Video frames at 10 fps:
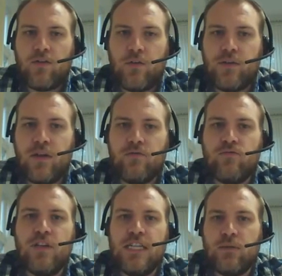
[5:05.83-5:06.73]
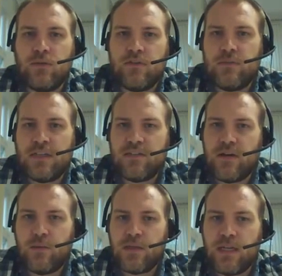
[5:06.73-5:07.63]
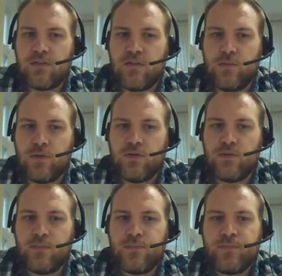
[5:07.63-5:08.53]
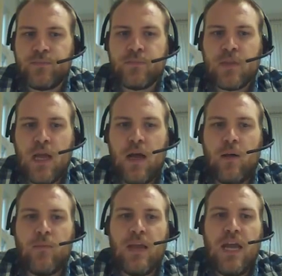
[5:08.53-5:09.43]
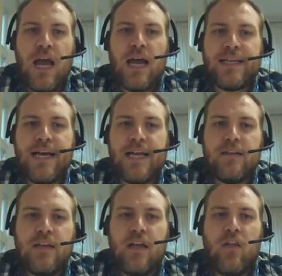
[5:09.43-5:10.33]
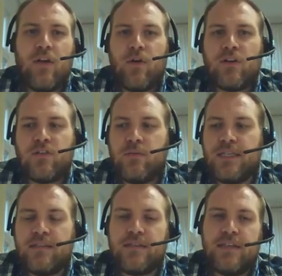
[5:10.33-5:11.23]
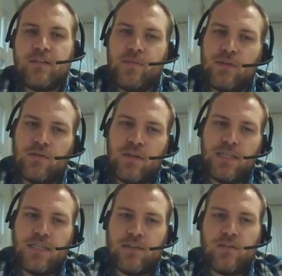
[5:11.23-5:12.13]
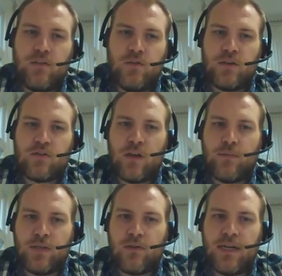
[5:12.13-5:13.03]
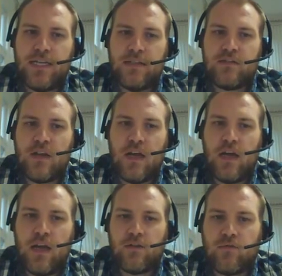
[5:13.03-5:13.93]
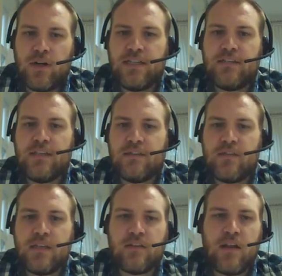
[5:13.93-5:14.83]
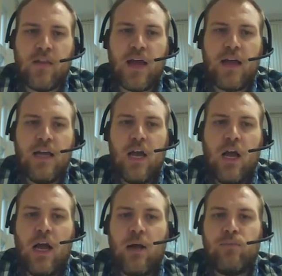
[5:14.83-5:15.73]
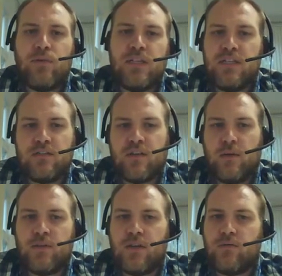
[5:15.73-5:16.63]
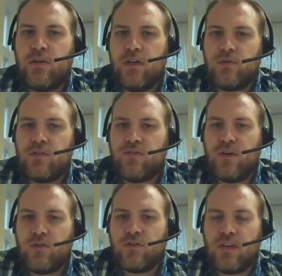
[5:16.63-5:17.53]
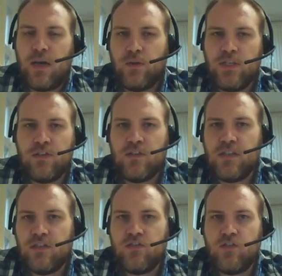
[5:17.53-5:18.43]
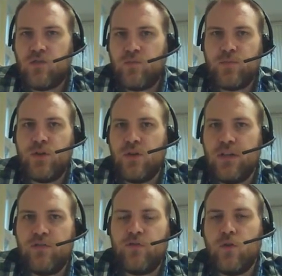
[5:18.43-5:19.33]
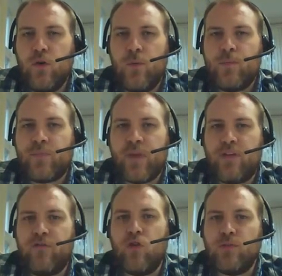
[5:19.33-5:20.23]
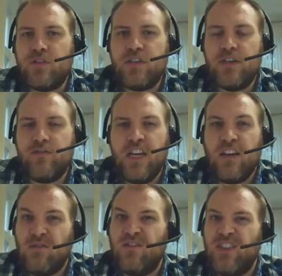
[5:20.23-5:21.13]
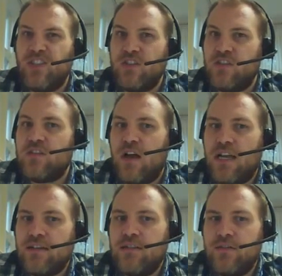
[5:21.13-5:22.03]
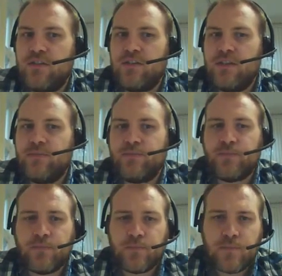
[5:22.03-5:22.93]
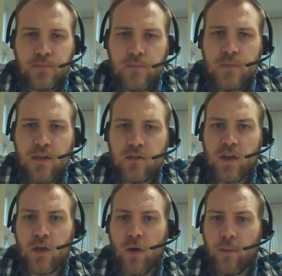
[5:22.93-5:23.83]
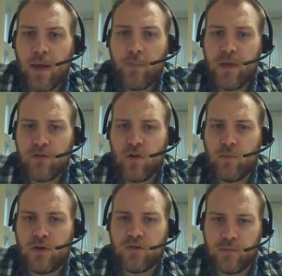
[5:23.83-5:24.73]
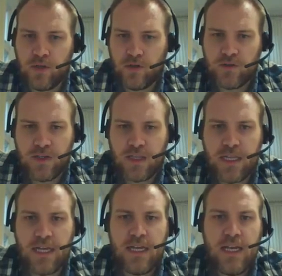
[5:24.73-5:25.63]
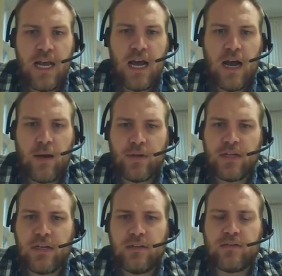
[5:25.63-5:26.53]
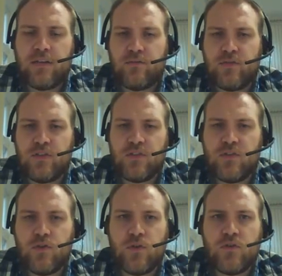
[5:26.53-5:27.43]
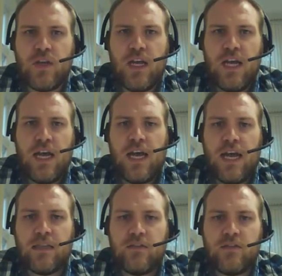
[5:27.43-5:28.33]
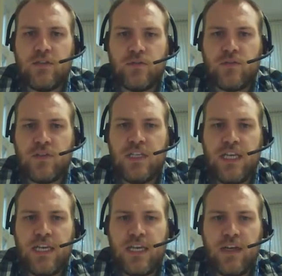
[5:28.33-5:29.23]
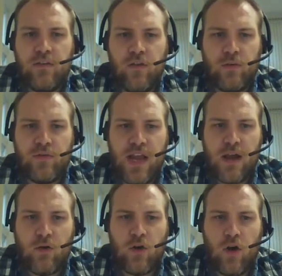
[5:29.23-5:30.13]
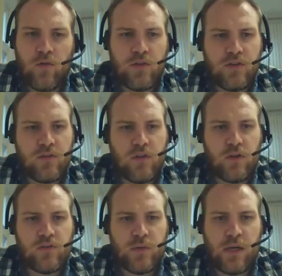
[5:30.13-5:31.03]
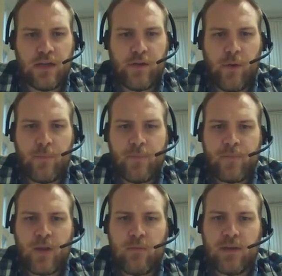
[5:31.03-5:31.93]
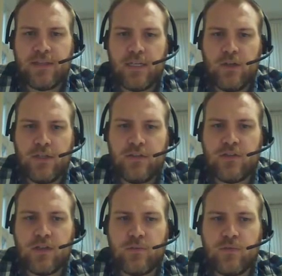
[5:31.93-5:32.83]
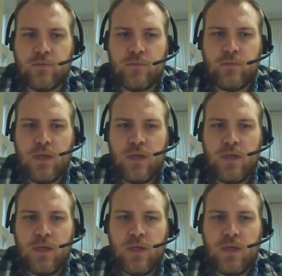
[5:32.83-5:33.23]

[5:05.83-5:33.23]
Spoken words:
So we don't really want to mess around with that too much. Again, there are some links here to be able to link it to assignment grades and ratings and things like that. But at this time, we don't really want to focus on that. We're using this just purely for a formative revision style activity. So I'm happy I've got most of my content there. I'm going to click Save and Return to Course. And you'll see here that we've now got this glossary icon, blended learning terms.